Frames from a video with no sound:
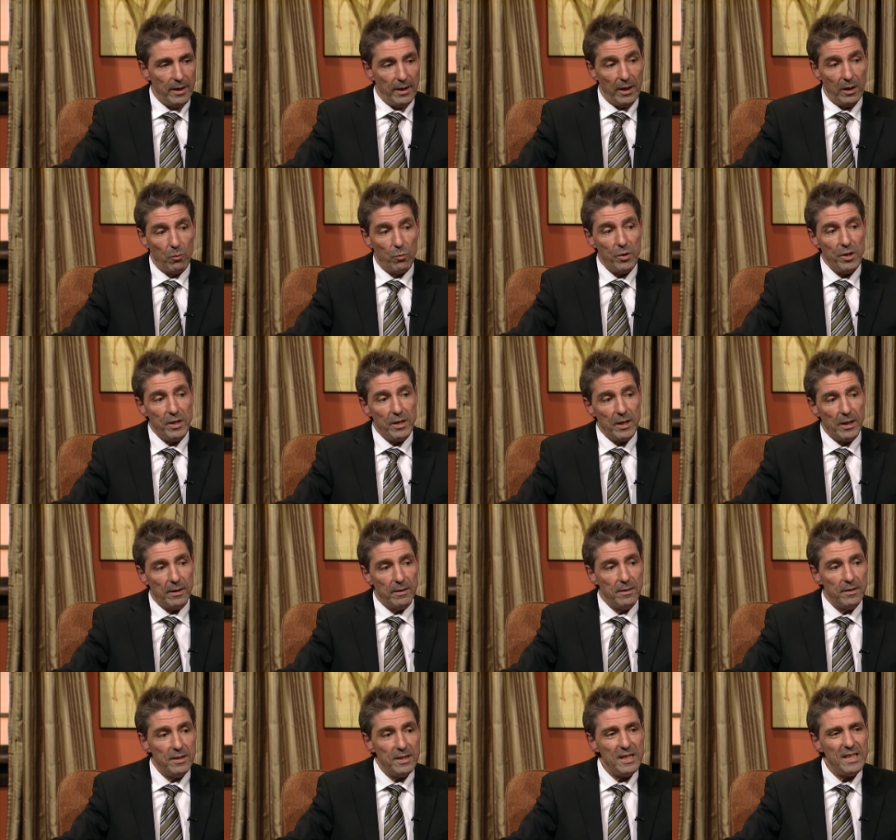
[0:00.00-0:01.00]
And we
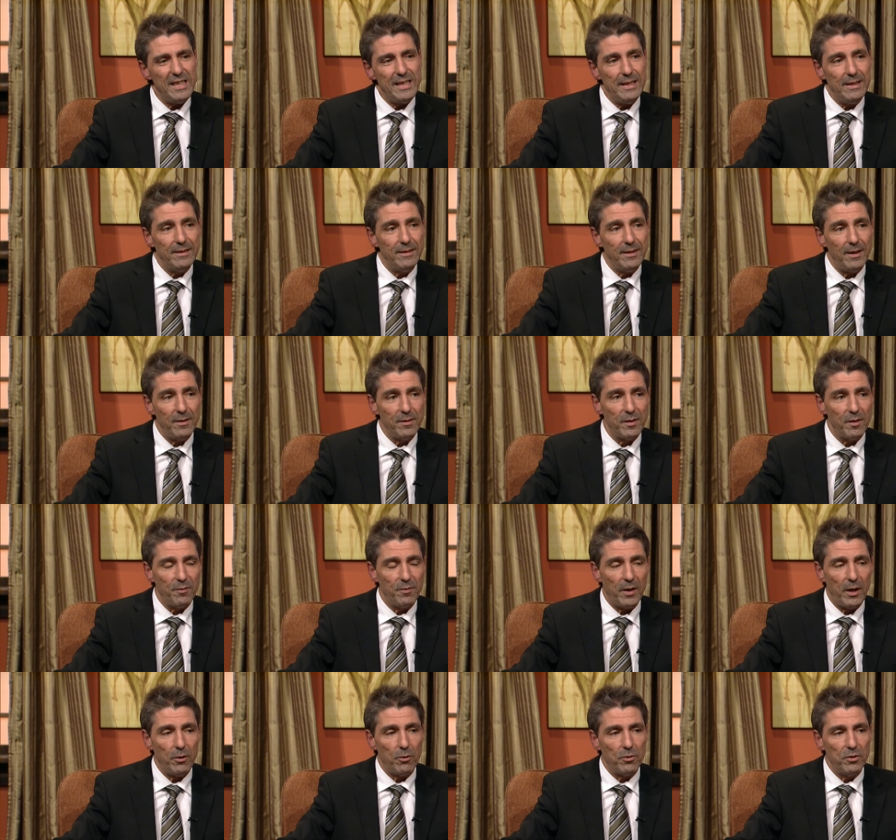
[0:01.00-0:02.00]
can
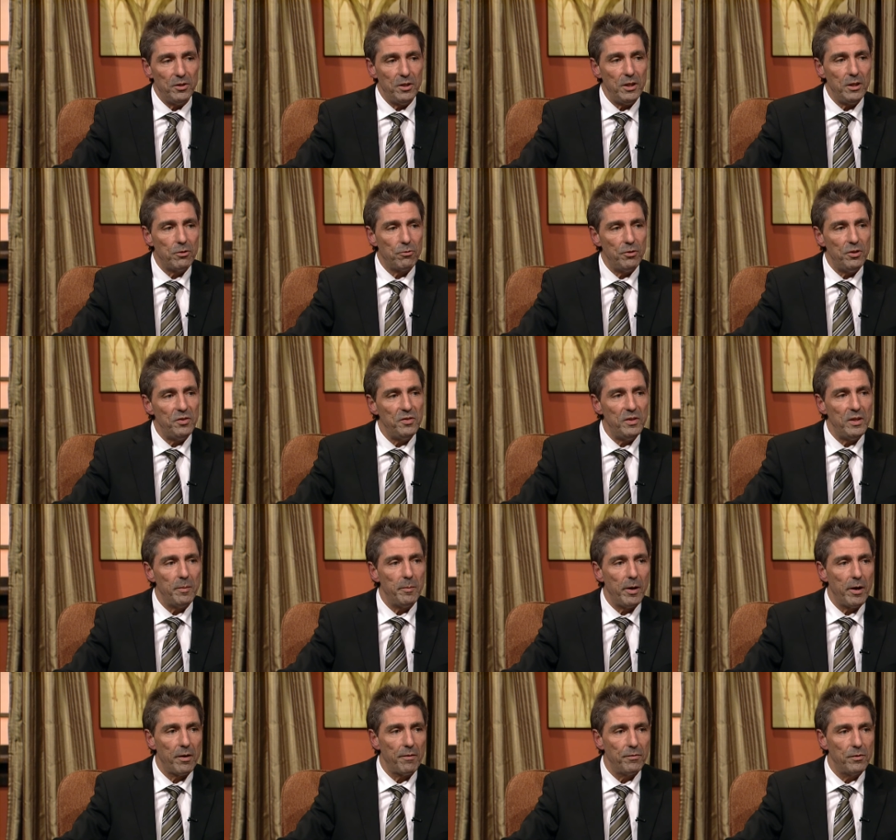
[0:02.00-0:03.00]
de-intensify or decrease the
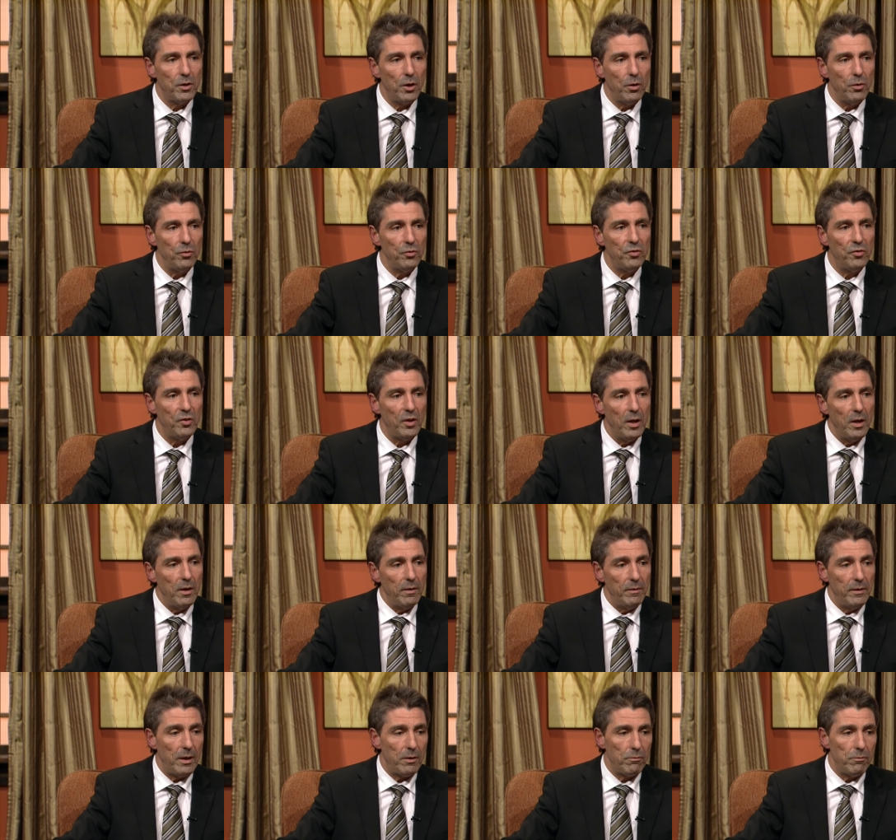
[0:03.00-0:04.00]
amount of dose
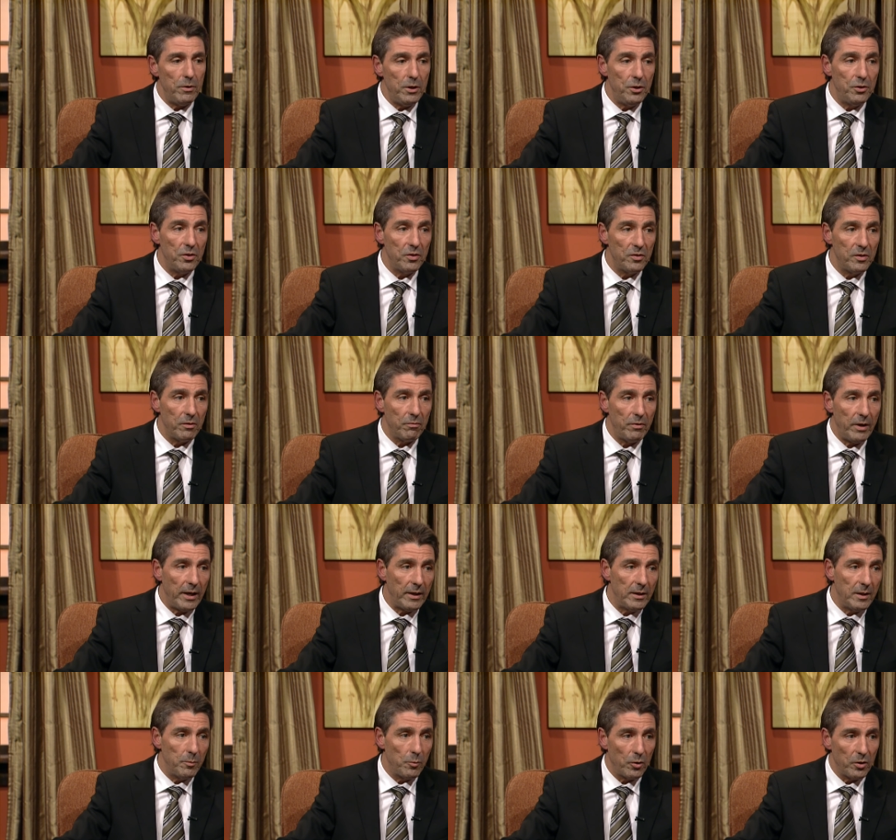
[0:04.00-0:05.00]
that reaches the
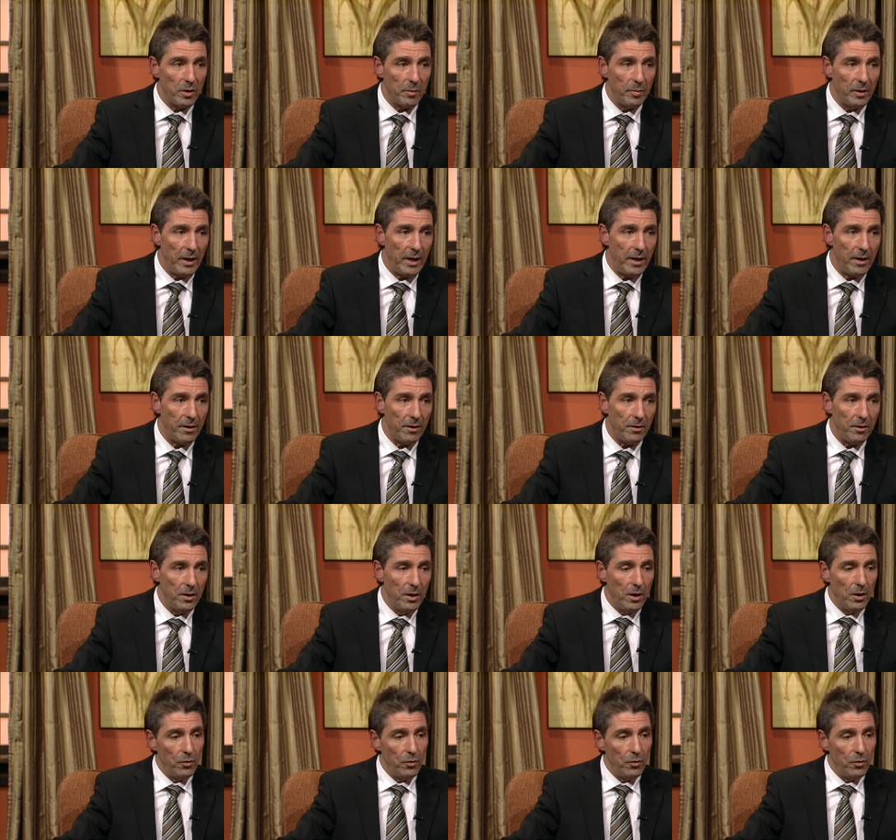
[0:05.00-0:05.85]
rectum or the bladder.